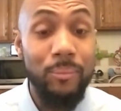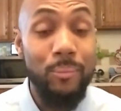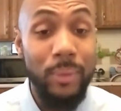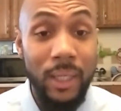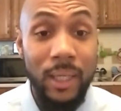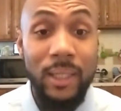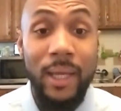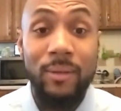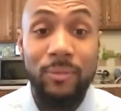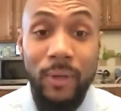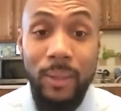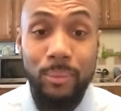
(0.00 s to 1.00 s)
Being a
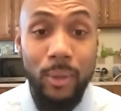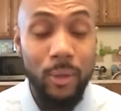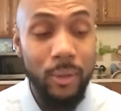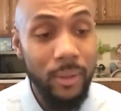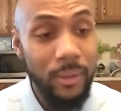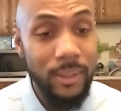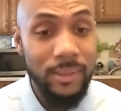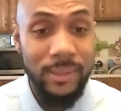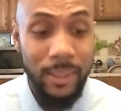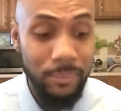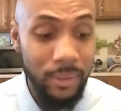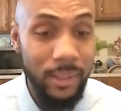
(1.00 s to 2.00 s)
freight broker is
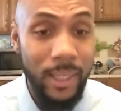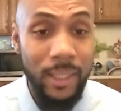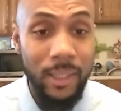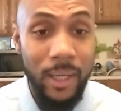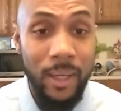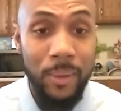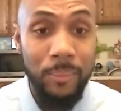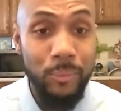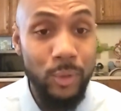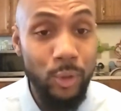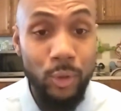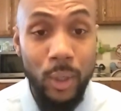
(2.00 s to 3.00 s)
something that
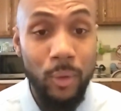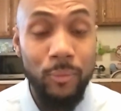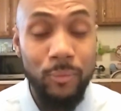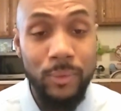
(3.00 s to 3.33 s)
you're